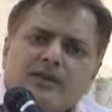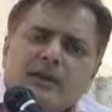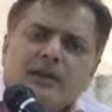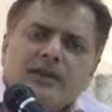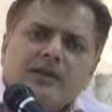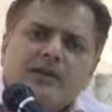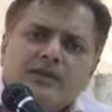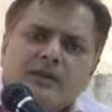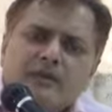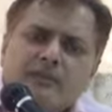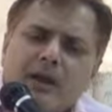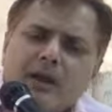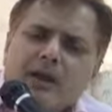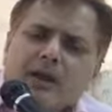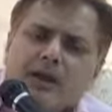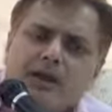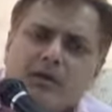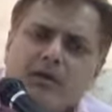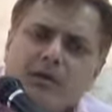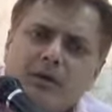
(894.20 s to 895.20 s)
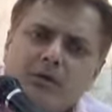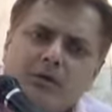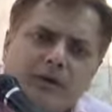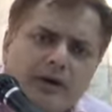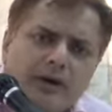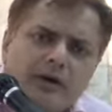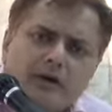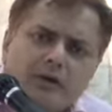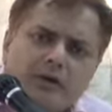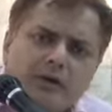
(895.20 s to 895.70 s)
let us say bank account of
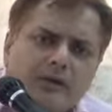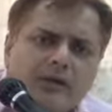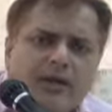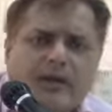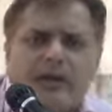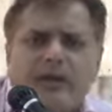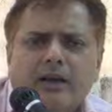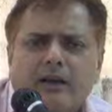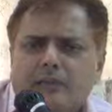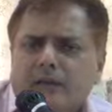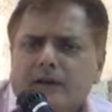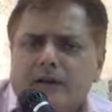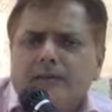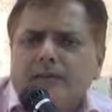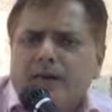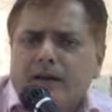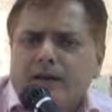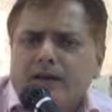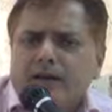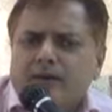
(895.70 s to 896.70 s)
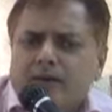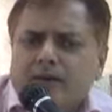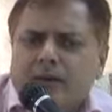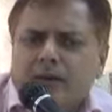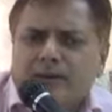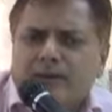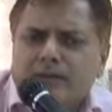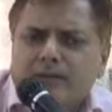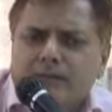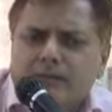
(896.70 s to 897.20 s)
1 crore, then he can become guarantor
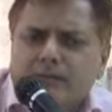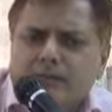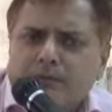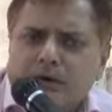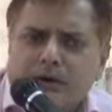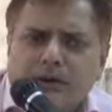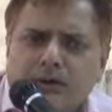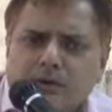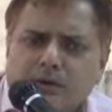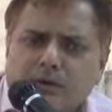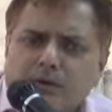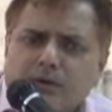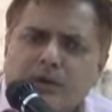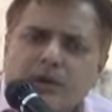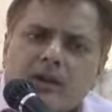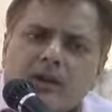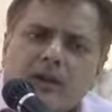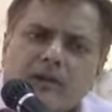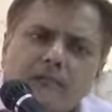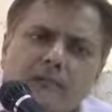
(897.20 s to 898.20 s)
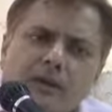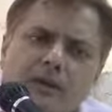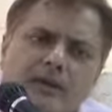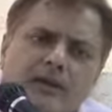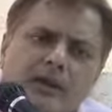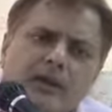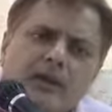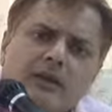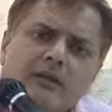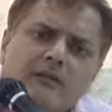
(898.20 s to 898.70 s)
of 1 crore.
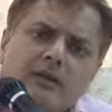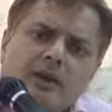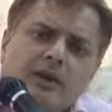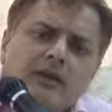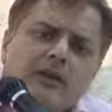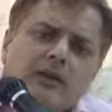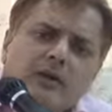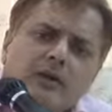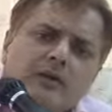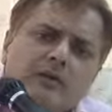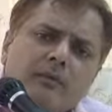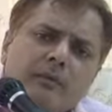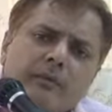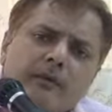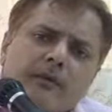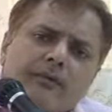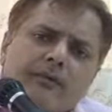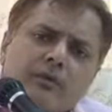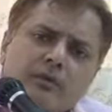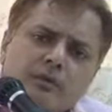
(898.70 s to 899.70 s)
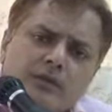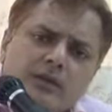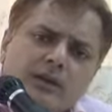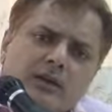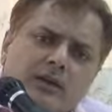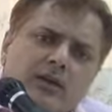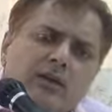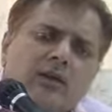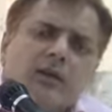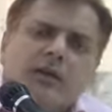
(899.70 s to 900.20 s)
But then in 1 crore will be
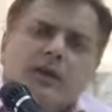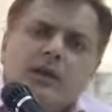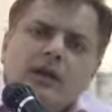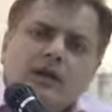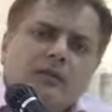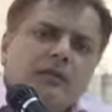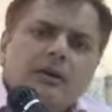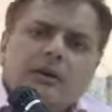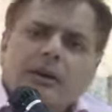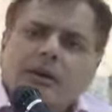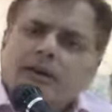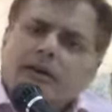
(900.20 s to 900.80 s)
frozen. He will